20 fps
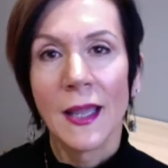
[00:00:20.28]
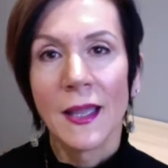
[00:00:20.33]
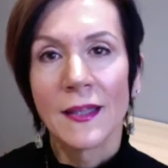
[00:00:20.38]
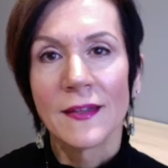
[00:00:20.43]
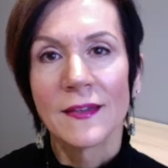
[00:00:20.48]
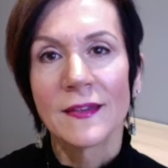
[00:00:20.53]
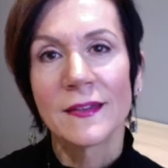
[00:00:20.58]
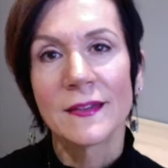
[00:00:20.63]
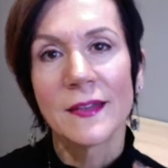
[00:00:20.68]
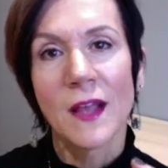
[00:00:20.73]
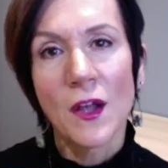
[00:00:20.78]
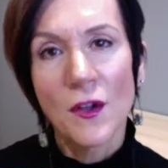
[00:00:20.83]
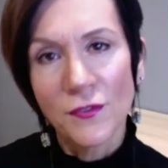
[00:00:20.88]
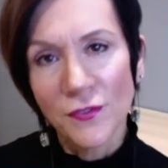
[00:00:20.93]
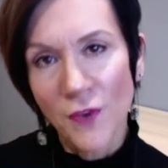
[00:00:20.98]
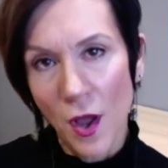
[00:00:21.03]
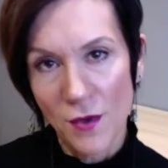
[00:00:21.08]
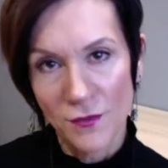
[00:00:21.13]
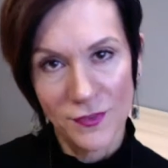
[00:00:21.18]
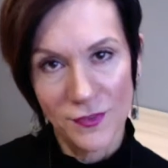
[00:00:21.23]

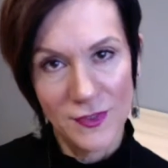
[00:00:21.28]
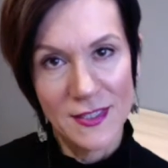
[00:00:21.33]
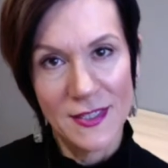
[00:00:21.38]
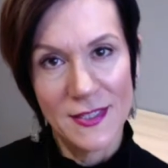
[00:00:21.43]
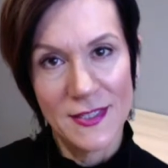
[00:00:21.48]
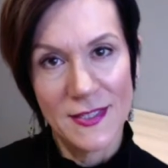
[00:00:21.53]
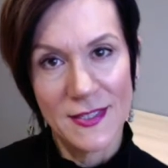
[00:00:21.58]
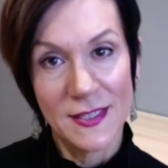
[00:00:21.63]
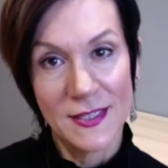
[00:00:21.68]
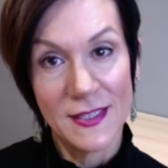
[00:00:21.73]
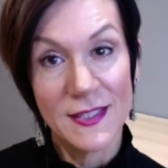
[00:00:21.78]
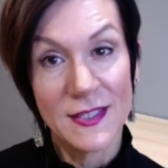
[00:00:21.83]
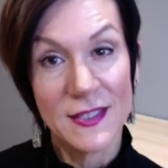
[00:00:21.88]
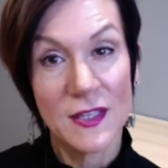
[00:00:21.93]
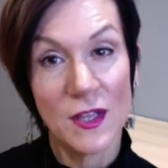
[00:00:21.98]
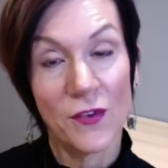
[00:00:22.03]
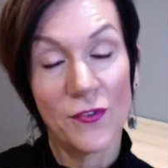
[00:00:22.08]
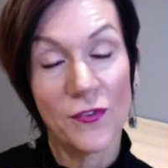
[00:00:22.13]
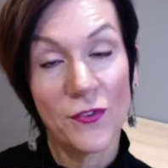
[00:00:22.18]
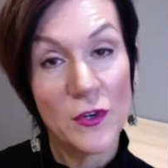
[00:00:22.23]
Self-confidence is,
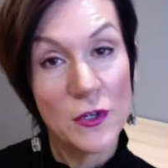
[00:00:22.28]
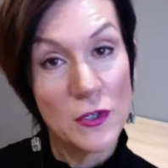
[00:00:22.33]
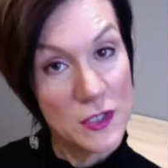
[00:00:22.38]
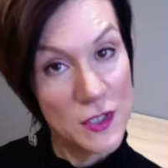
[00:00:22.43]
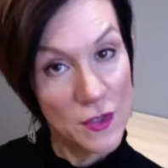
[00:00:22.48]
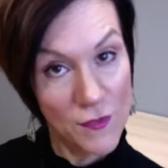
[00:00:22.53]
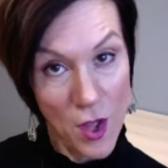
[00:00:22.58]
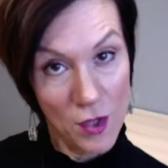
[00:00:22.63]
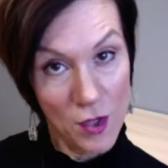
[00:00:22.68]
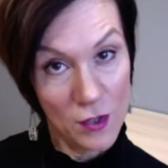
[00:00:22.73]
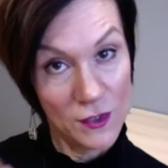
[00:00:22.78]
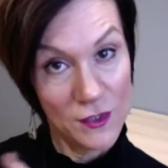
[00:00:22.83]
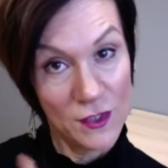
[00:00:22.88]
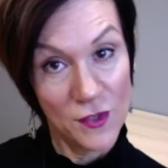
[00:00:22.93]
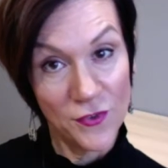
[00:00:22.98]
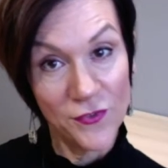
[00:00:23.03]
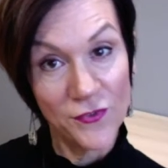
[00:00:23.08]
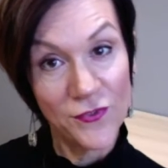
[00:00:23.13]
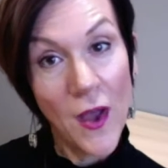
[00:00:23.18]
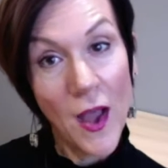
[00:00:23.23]
first of all,
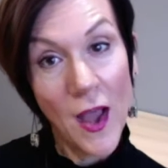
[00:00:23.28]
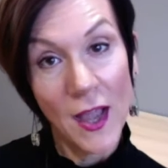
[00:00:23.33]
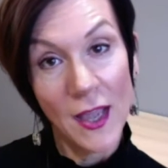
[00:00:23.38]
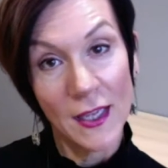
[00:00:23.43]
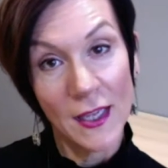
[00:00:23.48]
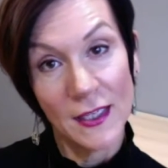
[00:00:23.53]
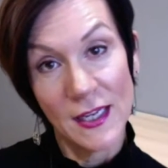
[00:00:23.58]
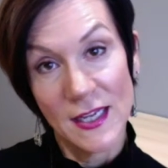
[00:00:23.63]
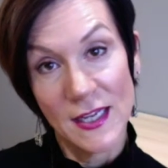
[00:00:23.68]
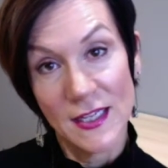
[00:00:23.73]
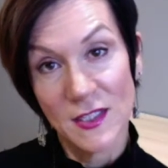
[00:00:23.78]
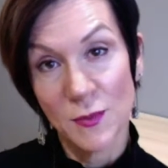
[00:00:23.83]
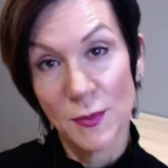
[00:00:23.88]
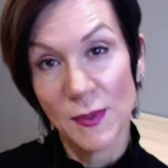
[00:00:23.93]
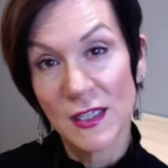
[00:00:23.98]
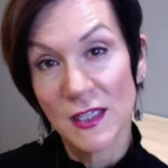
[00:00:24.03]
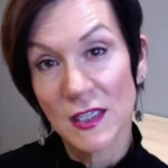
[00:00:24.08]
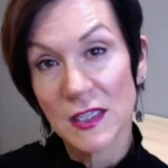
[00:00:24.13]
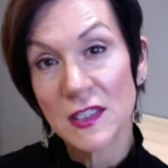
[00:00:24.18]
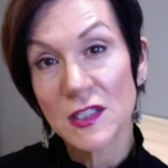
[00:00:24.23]
defined as
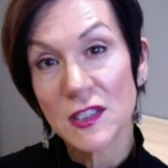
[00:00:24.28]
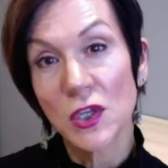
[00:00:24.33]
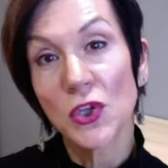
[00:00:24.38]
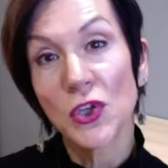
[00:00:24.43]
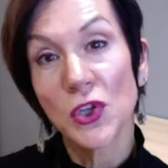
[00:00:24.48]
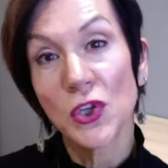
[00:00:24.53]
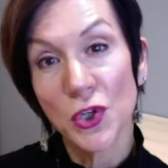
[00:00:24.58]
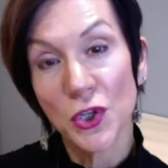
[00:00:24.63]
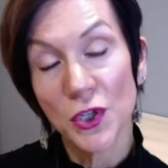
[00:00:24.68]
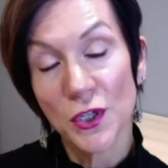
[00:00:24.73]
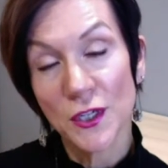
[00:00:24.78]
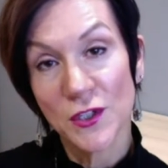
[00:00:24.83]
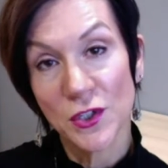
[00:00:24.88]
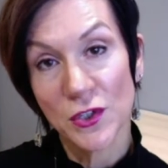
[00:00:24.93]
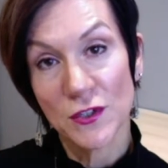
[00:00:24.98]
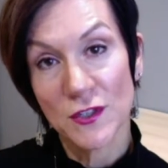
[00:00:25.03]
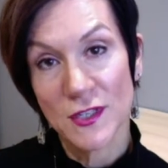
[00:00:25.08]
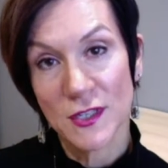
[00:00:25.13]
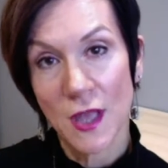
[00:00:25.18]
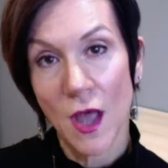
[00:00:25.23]
being secure in
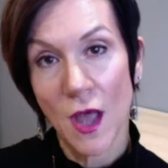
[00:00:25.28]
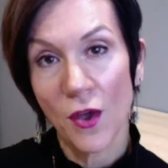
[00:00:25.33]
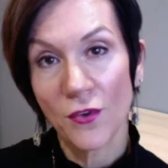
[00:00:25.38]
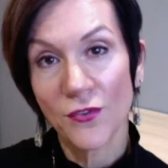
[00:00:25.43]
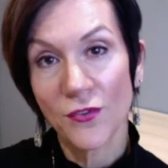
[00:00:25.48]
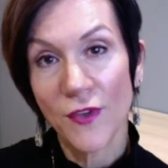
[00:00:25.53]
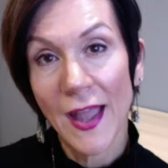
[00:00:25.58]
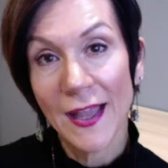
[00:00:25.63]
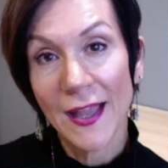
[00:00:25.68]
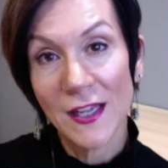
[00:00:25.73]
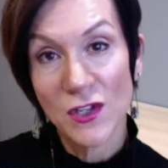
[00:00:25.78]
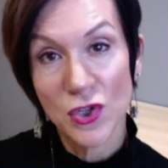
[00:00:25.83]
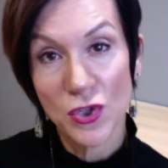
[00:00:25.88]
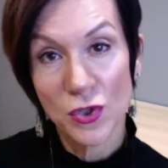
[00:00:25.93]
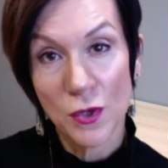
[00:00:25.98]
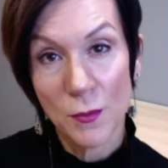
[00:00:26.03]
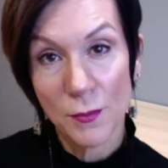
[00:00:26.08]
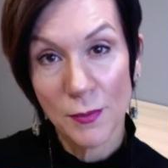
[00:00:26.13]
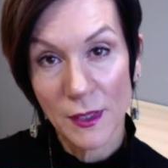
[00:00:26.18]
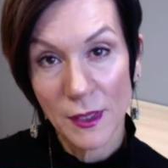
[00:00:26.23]
yourself and your
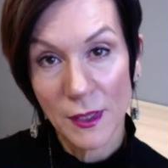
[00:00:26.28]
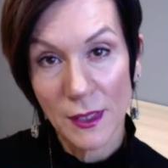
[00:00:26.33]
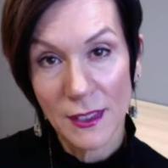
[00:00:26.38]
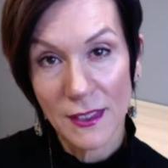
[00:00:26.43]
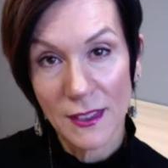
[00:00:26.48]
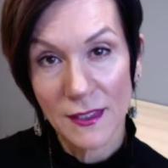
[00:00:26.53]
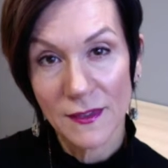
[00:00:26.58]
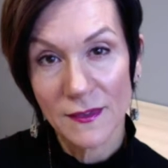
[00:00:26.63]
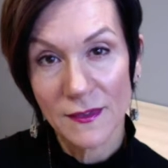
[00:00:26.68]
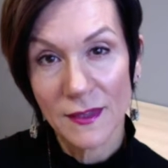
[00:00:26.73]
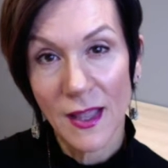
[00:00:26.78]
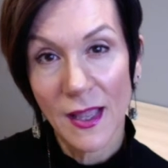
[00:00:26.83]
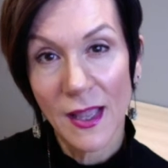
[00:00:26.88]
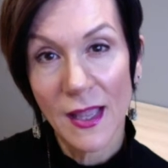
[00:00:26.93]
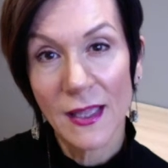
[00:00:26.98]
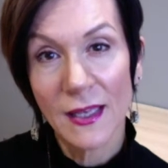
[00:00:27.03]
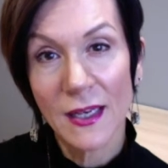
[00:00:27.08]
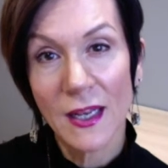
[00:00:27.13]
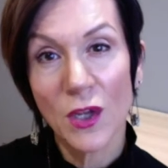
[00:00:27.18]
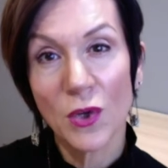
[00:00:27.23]
abilities,
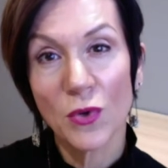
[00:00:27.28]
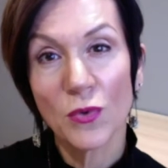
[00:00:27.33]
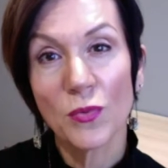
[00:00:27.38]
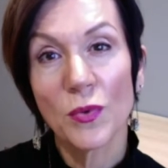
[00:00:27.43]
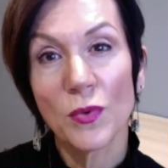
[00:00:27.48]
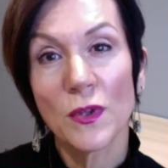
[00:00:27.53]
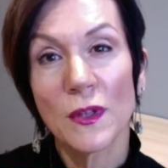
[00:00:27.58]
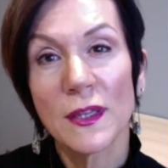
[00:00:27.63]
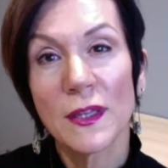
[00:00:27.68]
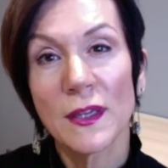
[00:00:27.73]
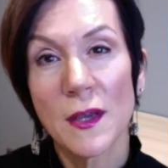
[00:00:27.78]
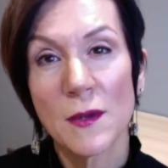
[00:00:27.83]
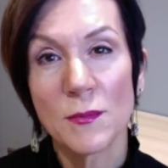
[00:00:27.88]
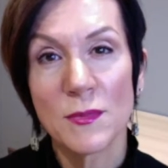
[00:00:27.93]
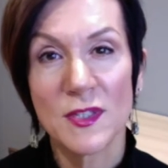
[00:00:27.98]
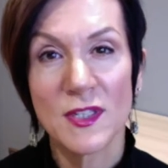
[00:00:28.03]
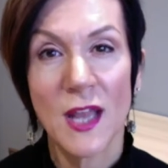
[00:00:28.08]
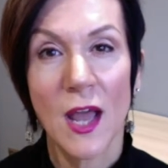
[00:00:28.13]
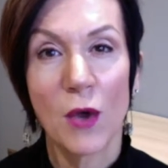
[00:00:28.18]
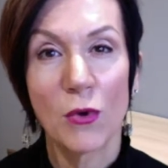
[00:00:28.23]
and it really comes
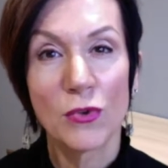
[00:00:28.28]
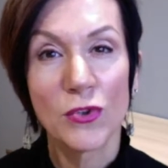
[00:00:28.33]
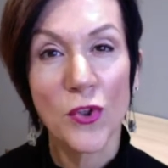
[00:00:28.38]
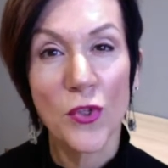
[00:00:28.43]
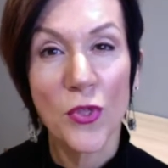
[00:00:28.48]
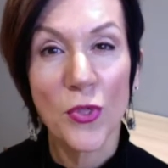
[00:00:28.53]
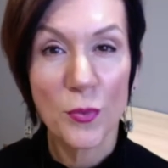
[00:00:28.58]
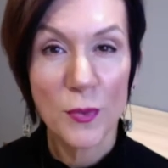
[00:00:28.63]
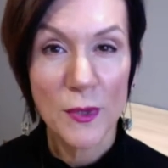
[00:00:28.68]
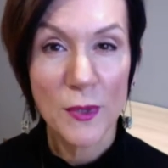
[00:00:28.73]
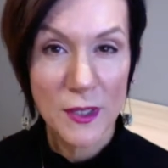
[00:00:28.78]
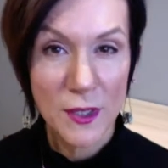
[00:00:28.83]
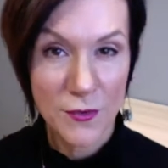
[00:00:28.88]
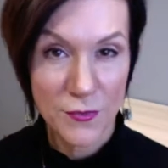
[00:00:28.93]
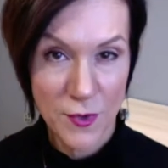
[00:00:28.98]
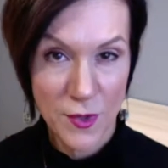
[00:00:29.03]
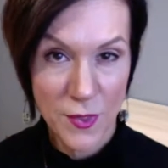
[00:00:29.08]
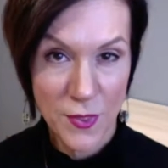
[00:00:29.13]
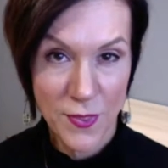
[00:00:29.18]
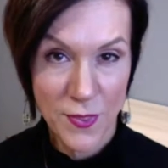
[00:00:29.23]
down to three
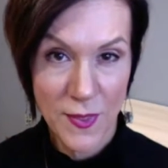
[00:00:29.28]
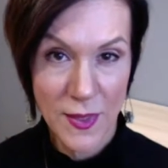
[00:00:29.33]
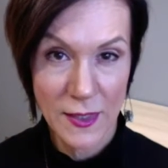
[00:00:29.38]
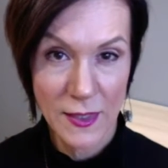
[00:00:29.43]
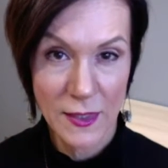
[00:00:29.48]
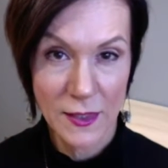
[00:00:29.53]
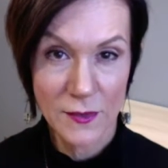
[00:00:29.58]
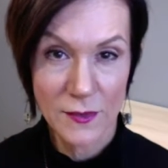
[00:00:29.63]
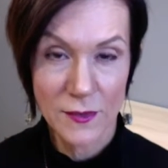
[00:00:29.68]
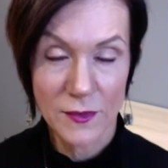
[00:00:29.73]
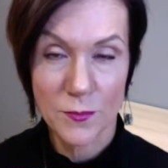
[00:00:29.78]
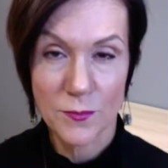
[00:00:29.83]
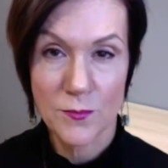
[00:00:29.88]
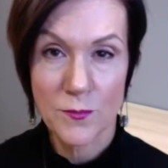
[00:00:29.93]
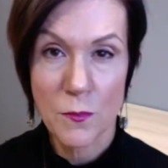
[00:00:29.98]
different things.